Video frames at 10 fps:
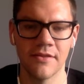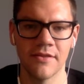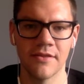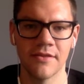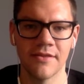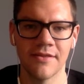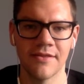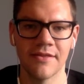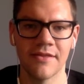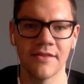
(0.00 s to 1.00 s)

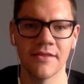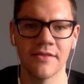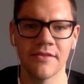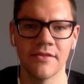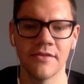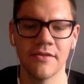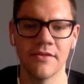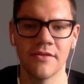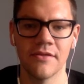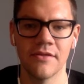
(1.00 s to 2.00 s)

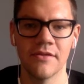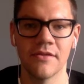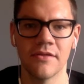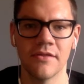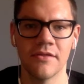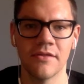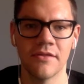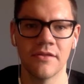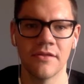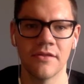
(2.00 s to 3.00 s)

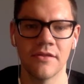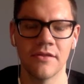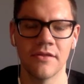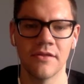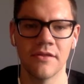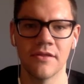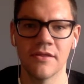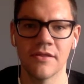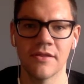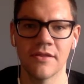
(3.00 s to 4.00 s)

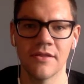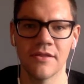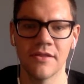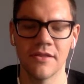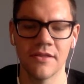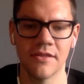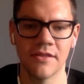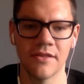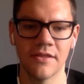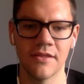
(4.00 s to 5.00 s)

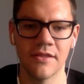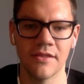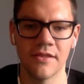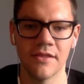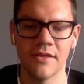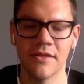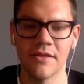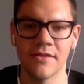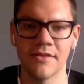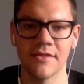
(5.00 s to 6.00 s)

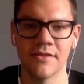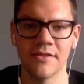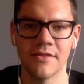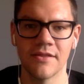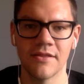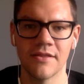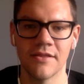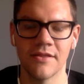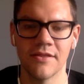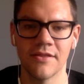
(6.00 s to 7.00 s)

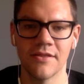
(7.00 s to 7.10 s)
The person shown says nothing.